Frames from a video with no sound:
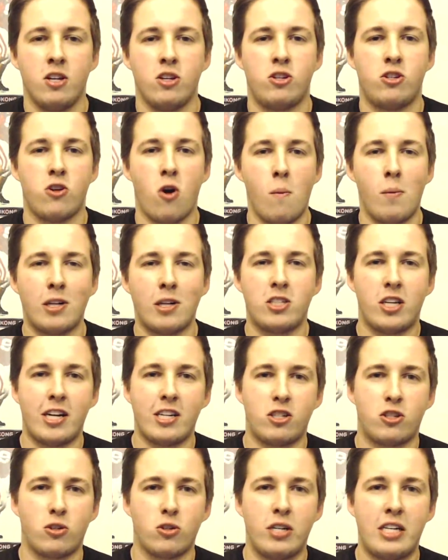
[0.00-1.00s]
So much
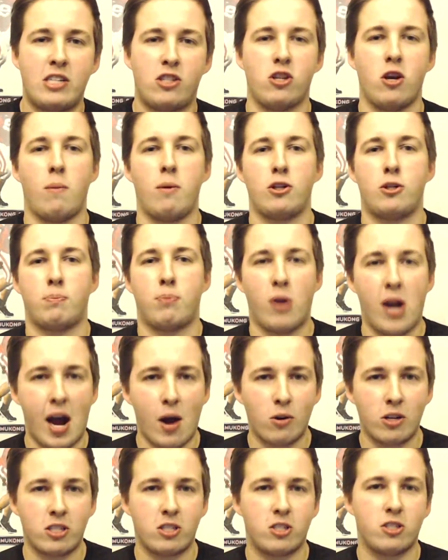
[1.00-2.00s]
history, so much prowess,